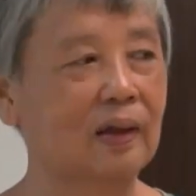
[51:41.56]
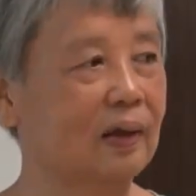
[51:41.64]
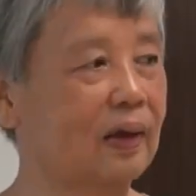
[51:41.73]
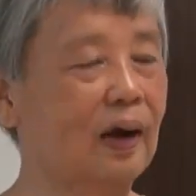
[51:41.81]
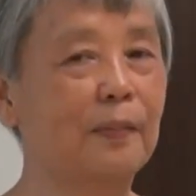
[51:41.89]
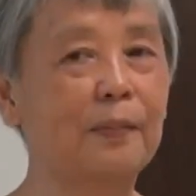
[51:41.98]

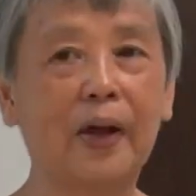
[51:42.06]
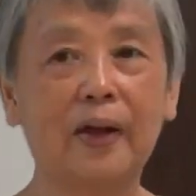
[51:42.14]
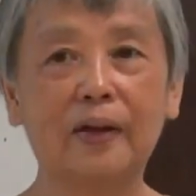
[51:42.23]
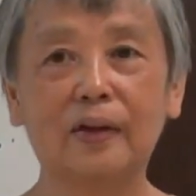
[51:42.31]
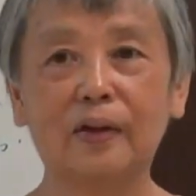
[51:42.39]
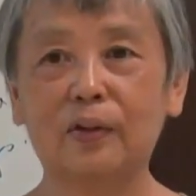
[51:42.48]
come back
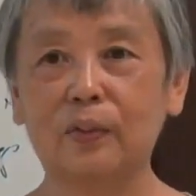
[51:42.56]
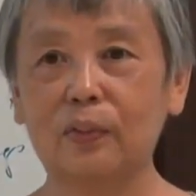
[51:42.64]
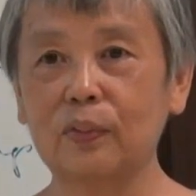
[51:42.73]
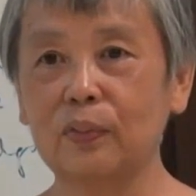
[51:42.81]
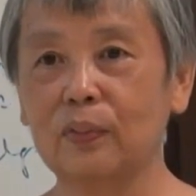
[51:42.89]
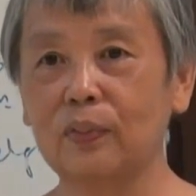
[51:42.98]
to
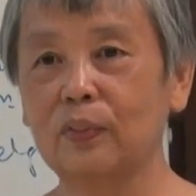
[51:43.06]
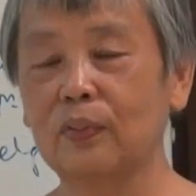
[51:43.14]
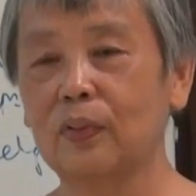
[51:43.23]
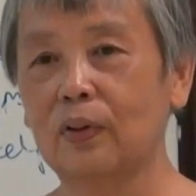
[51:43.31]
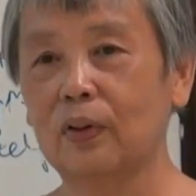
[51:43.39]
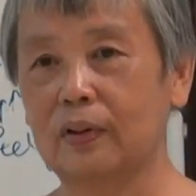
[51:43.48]
do
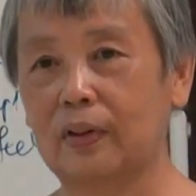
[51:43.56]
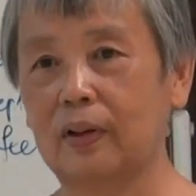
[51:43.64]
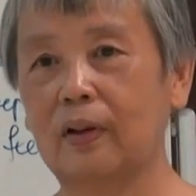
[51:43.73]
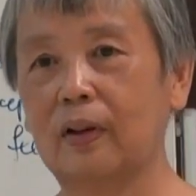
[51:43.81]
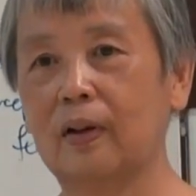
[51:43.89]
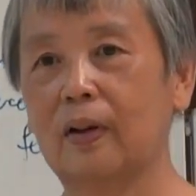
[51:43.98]

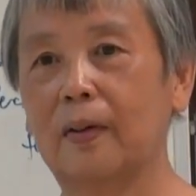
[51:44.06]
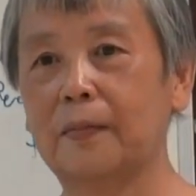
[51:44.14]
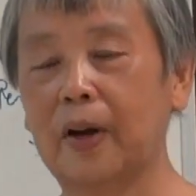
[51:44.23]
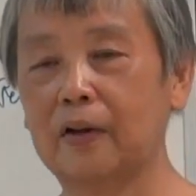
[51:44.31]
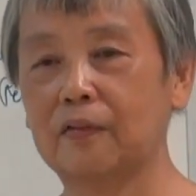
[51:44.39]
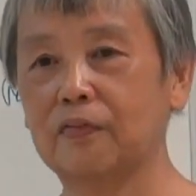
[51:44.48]
the
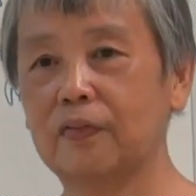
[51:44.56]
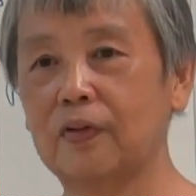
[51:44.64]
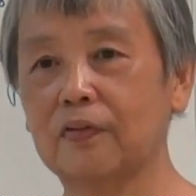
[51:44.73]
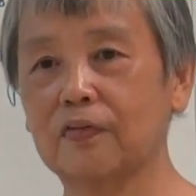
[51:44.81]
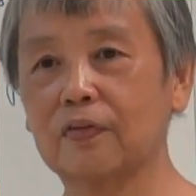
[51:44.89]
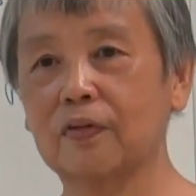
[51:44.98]

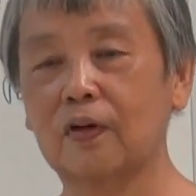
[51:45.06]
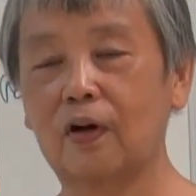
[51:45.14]
mindfulness